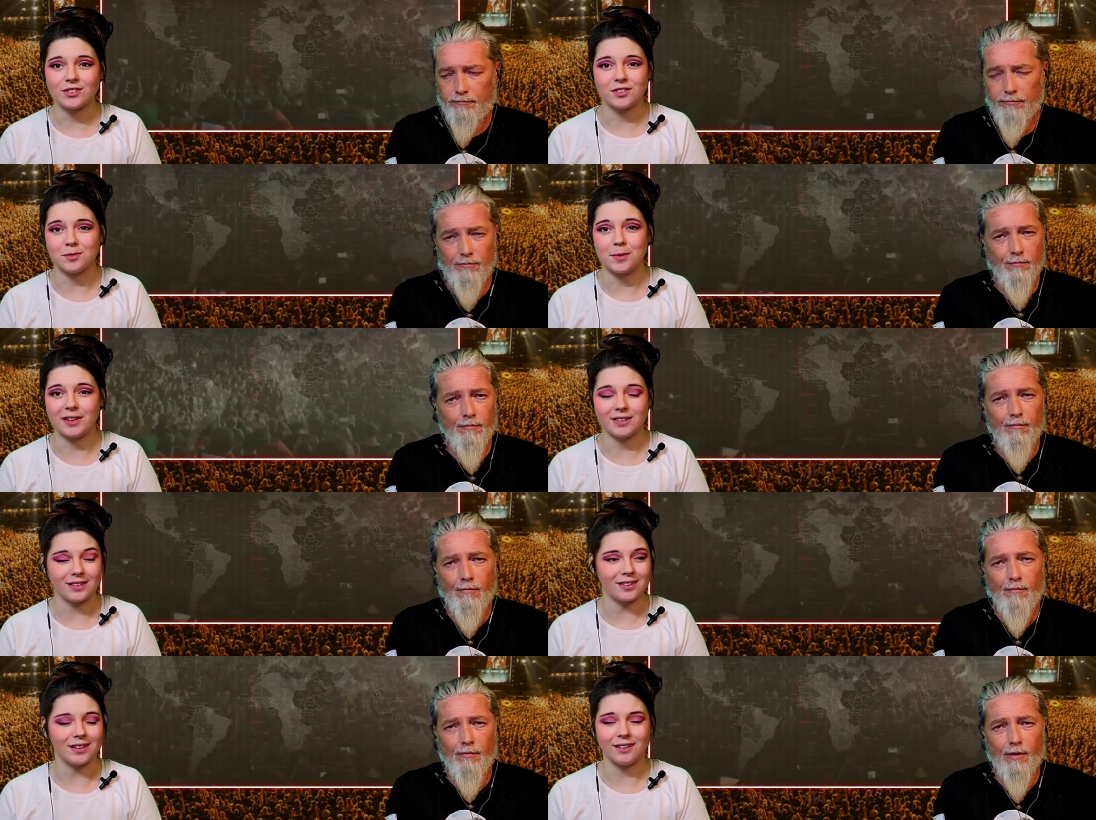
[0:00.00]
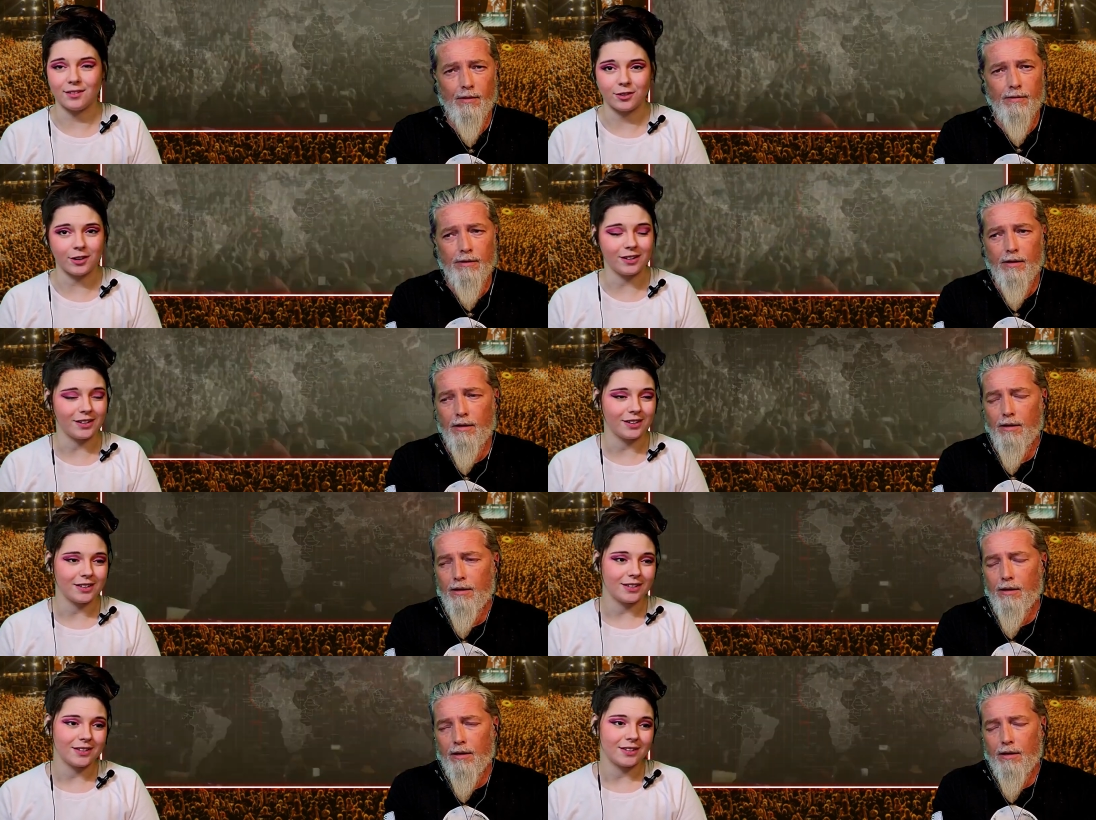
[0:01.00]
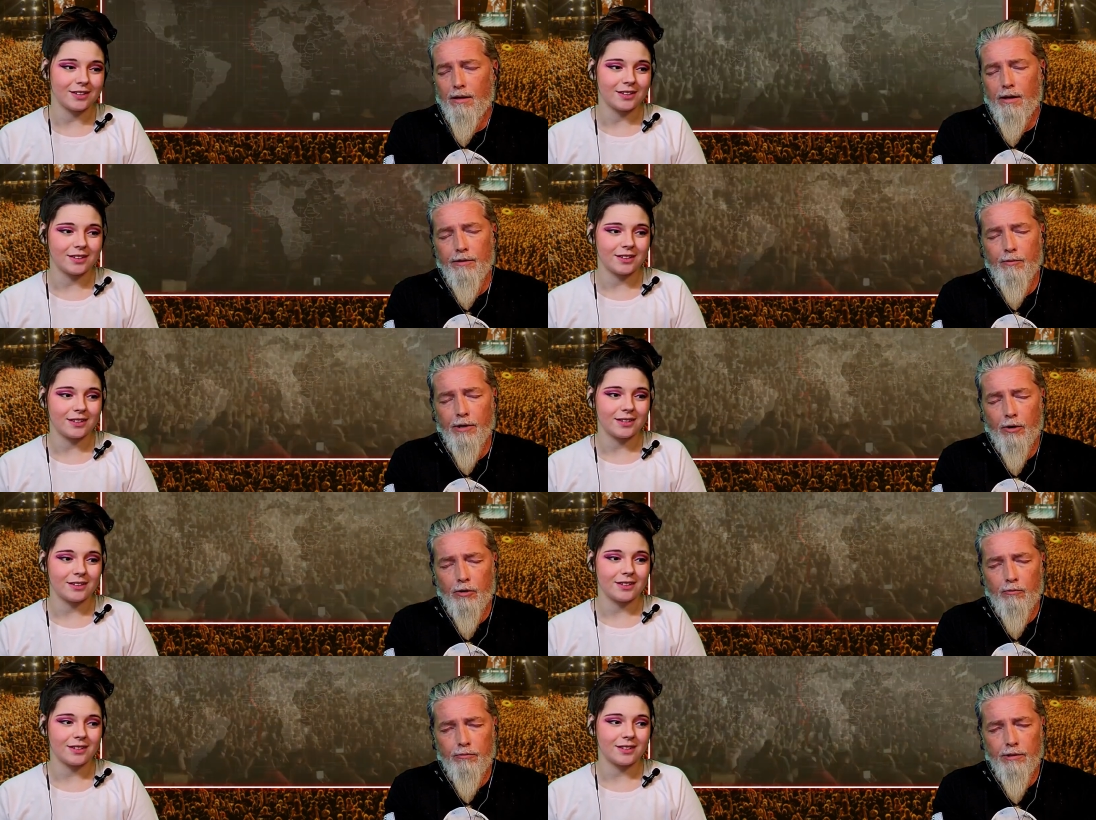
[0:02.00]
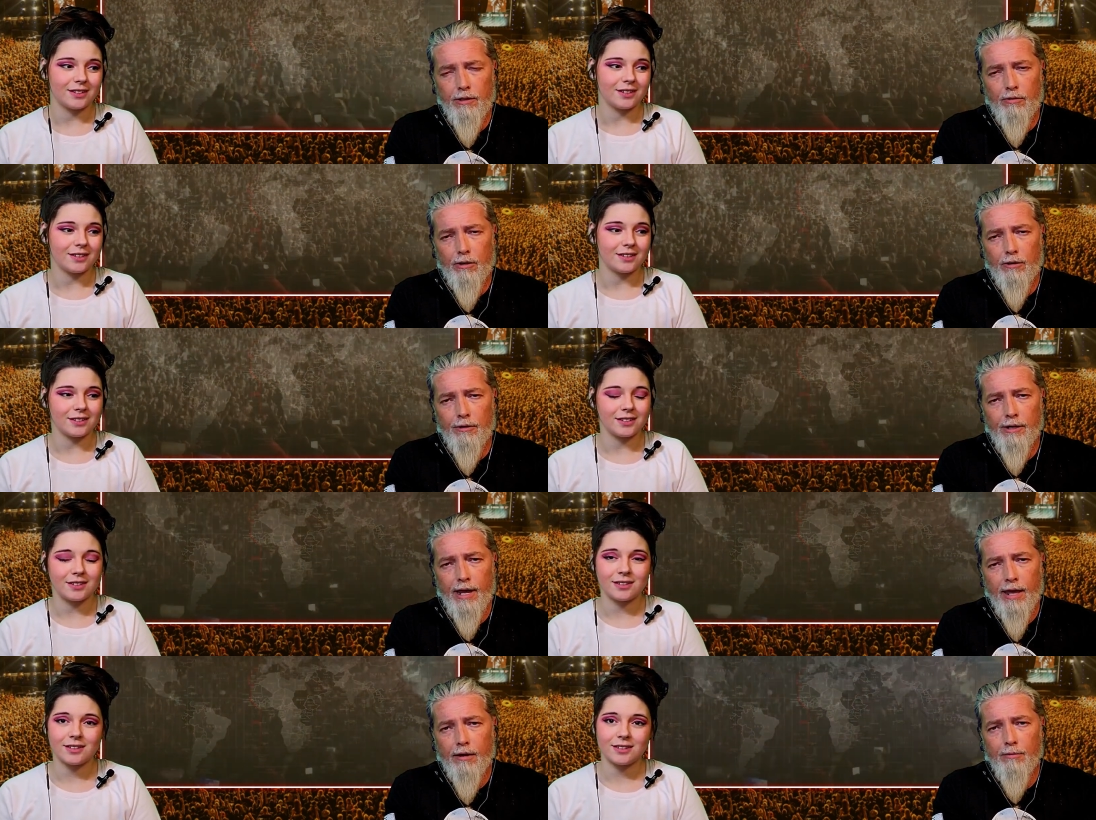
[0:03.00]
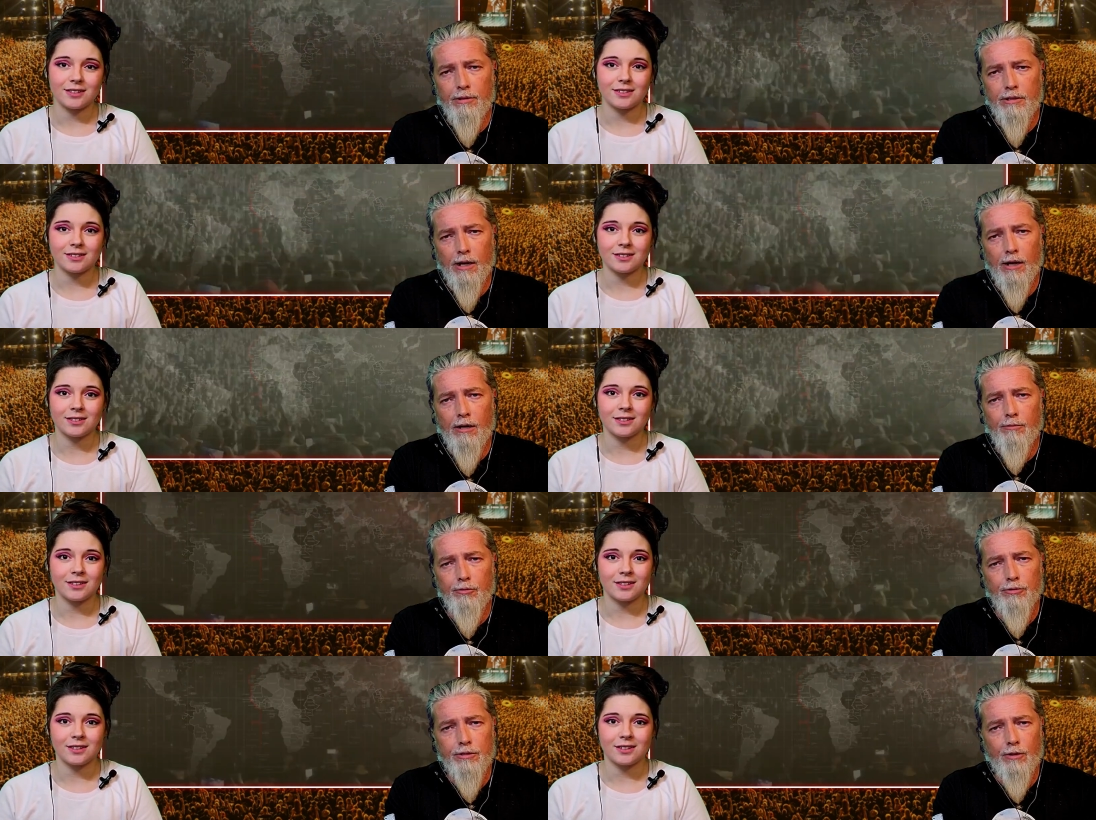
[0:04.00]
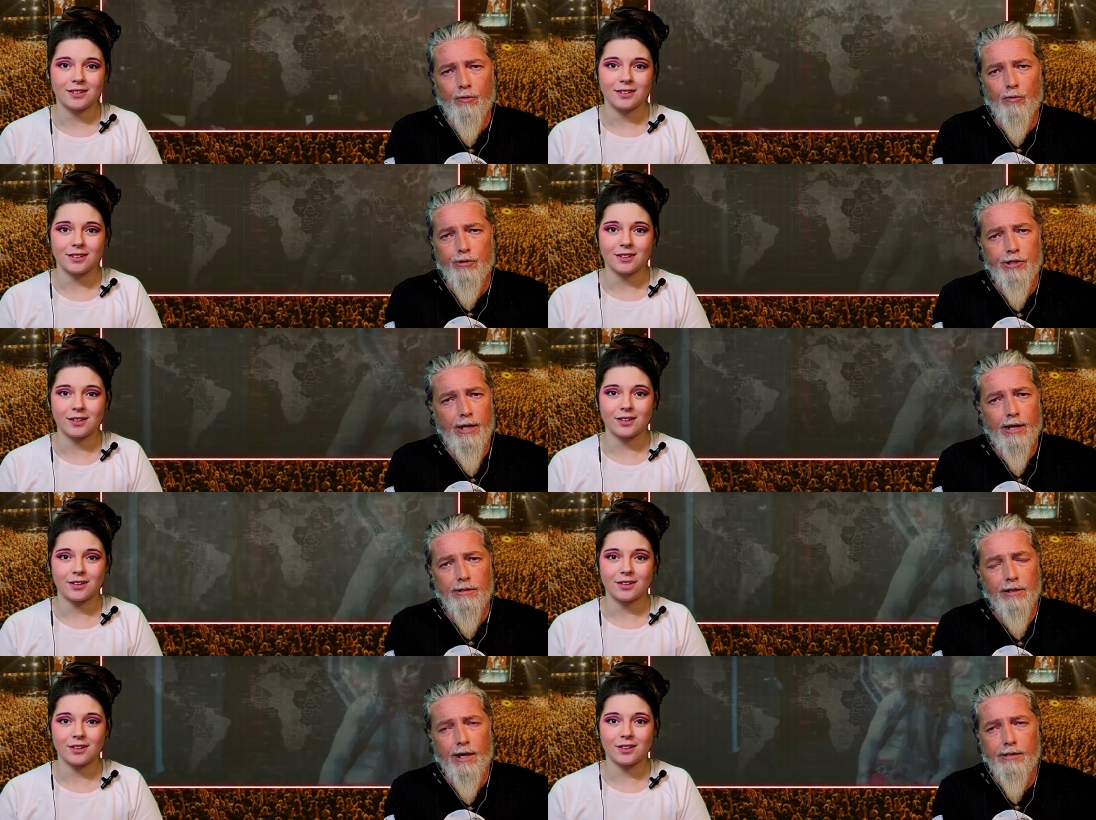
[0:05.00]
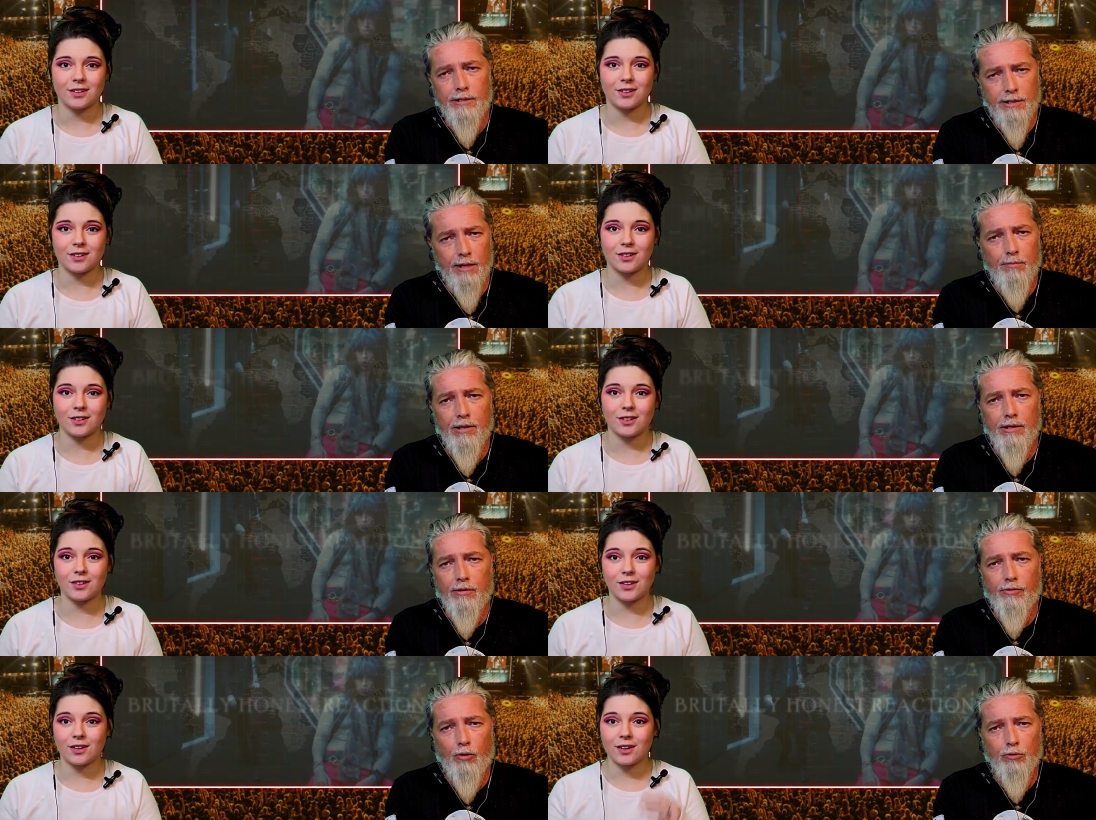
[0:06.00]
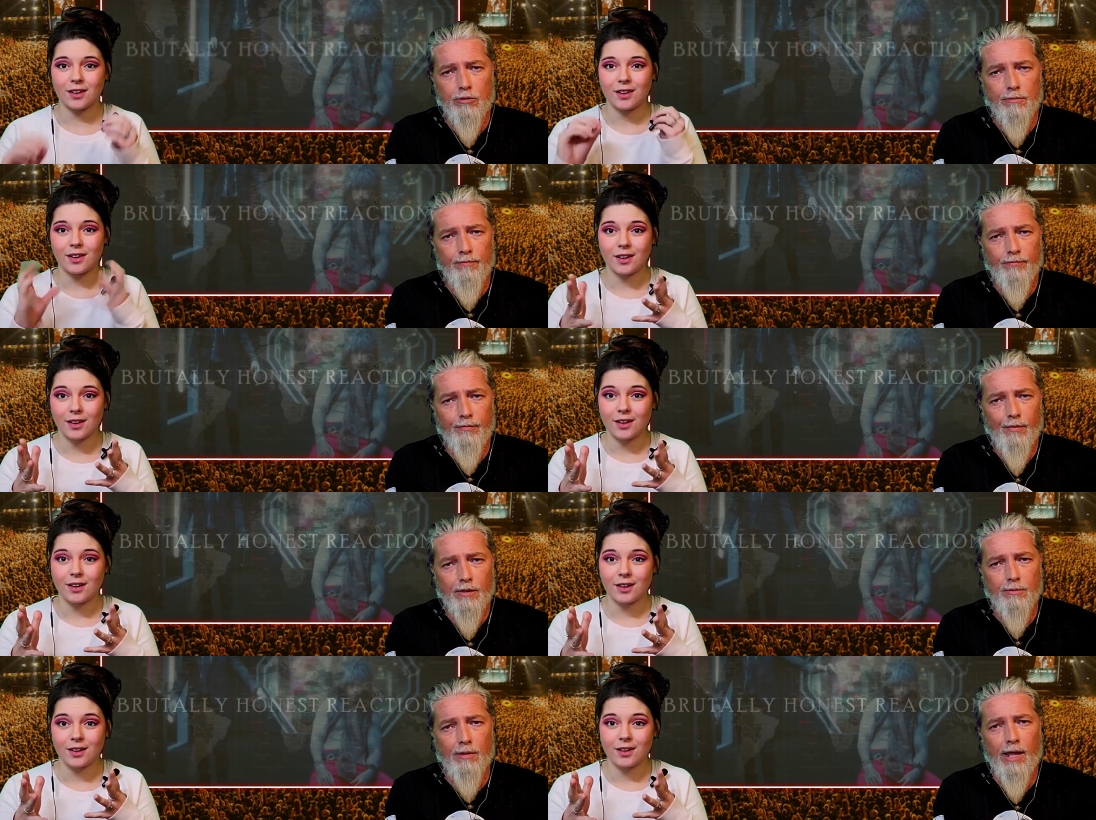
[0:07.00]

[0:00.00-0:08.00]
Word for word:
Speaker 1: She's amazing. I love her.
Speaker 2: And then we heard, you know, her and Adam and Tom do a song where she actually got to step in and throw some some